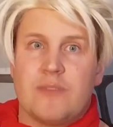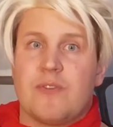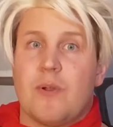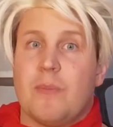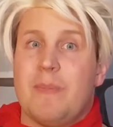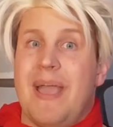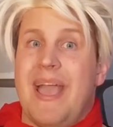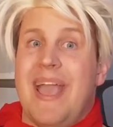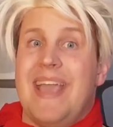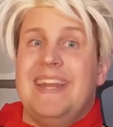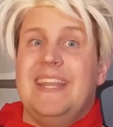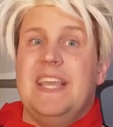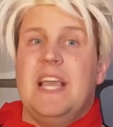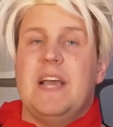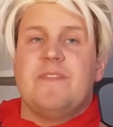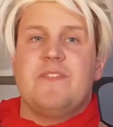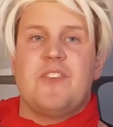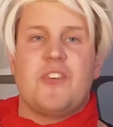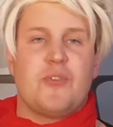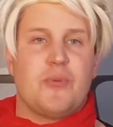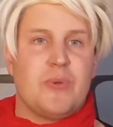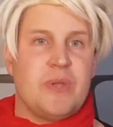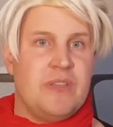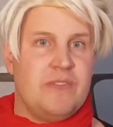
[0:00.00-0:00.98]
from any of
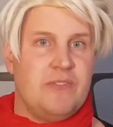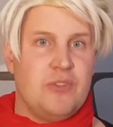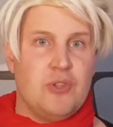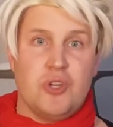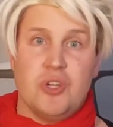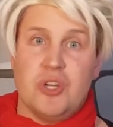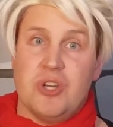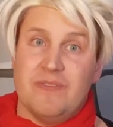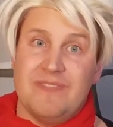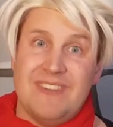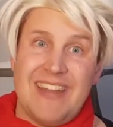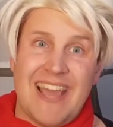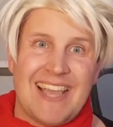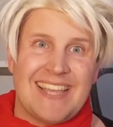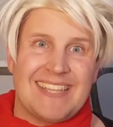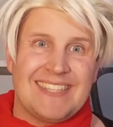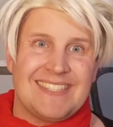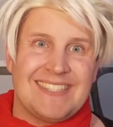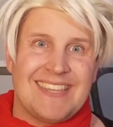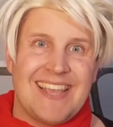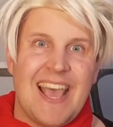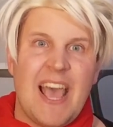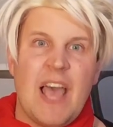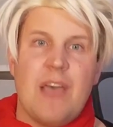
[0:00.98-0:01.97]
the 3 fugitive
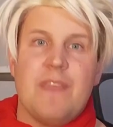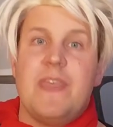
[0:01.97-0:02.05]
decks,